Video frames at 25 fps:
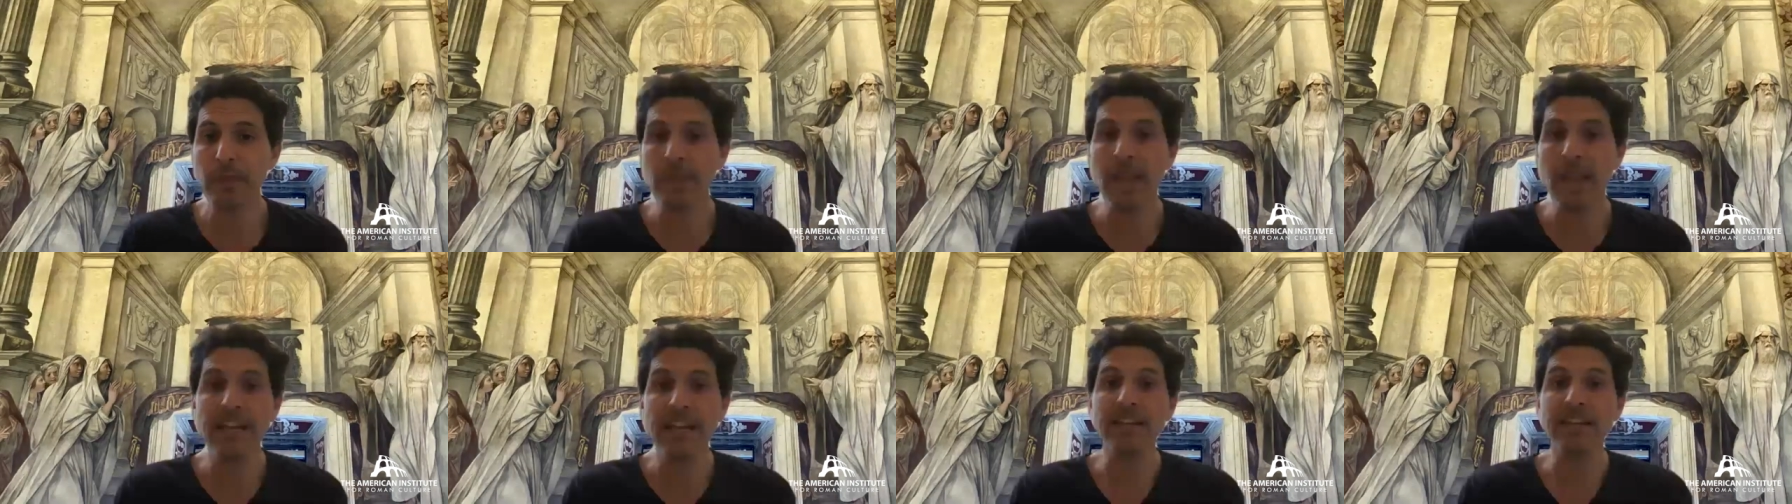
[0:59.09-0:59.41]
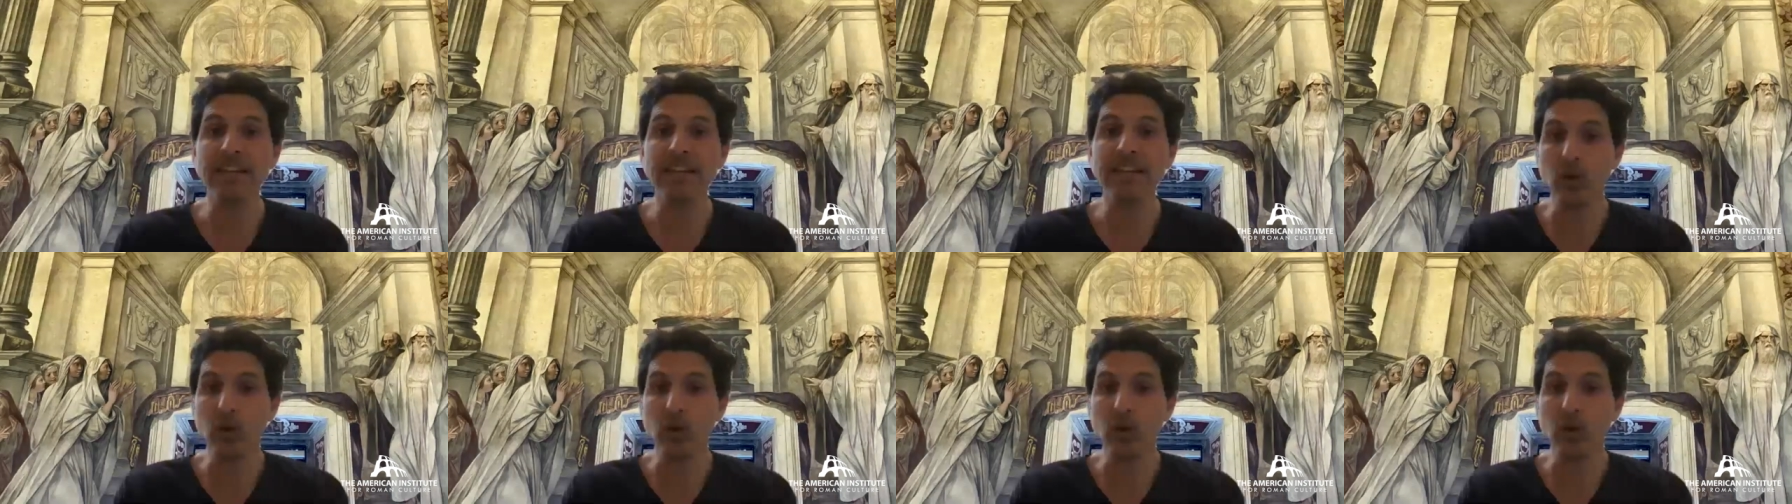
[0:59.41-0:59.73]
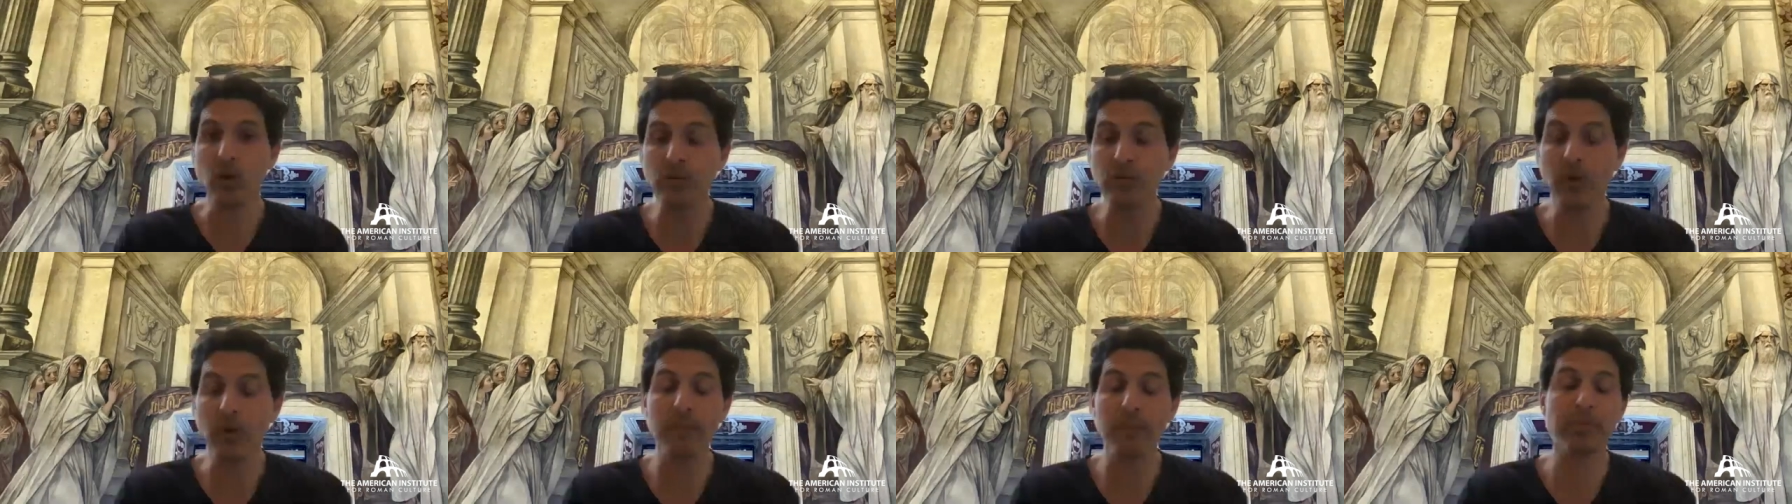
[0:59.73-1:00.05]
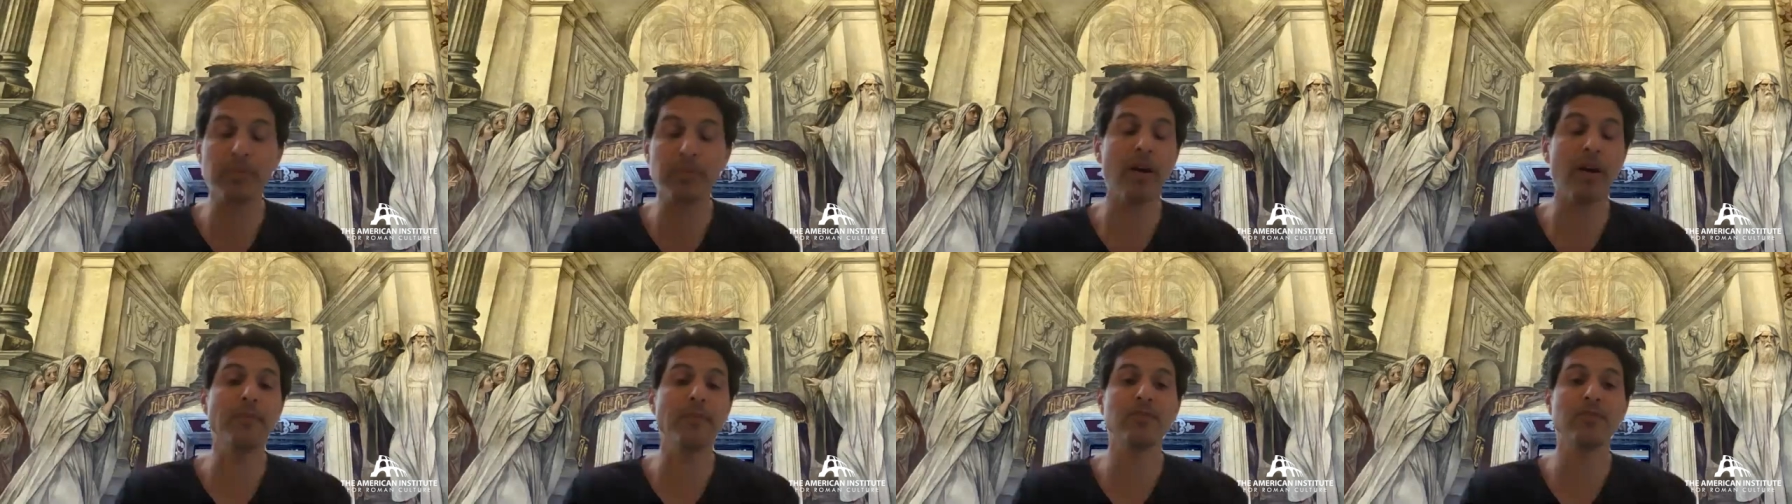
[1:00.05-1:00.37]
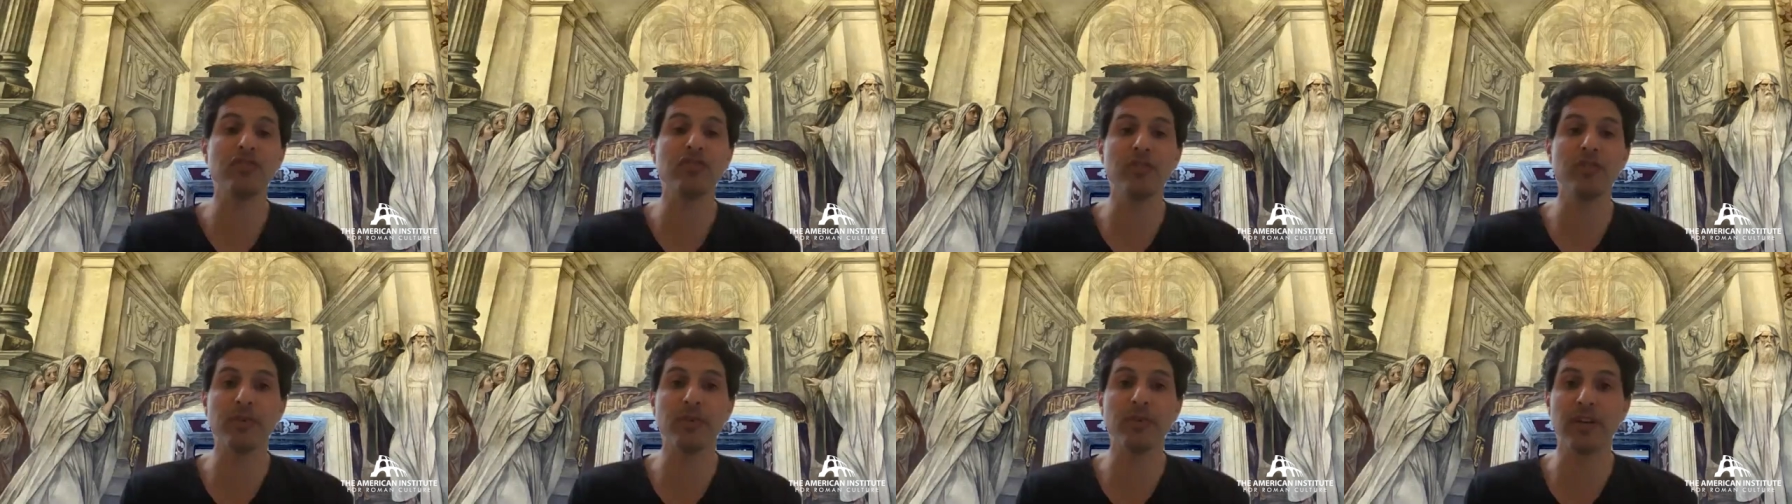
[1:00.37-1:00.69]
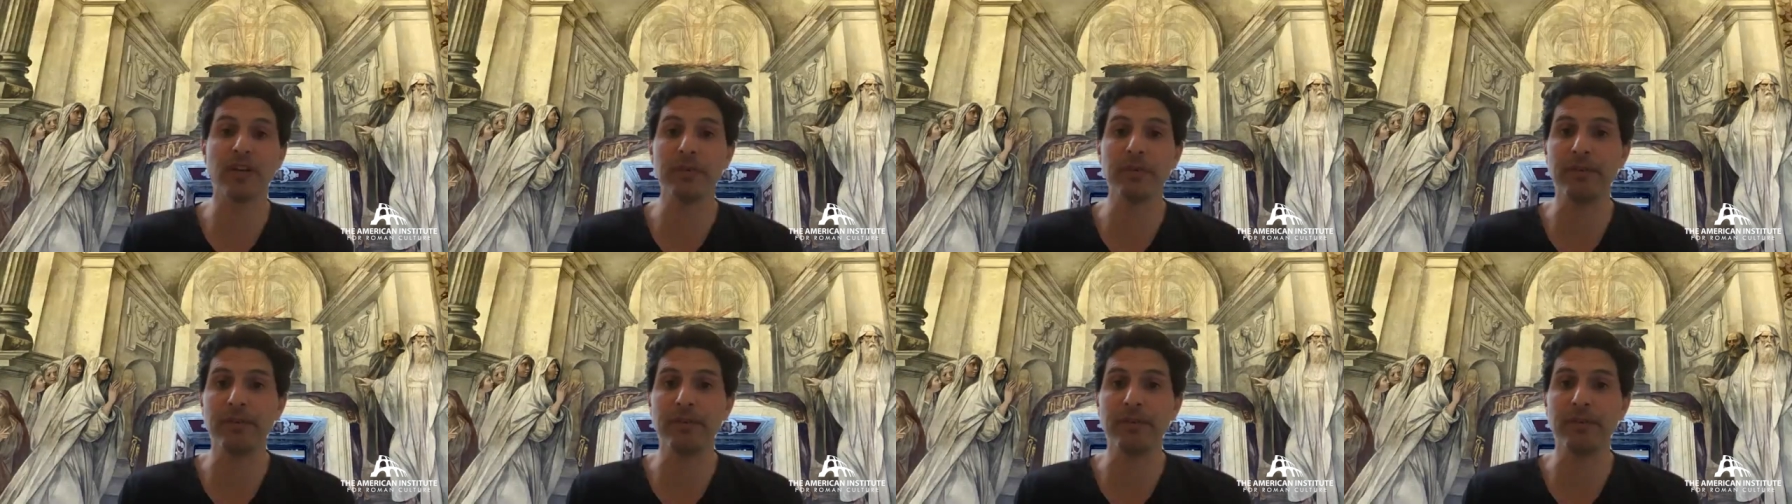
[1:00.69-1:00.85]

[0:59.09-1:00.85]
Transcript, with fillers: and I told you, I promised you, we're going to be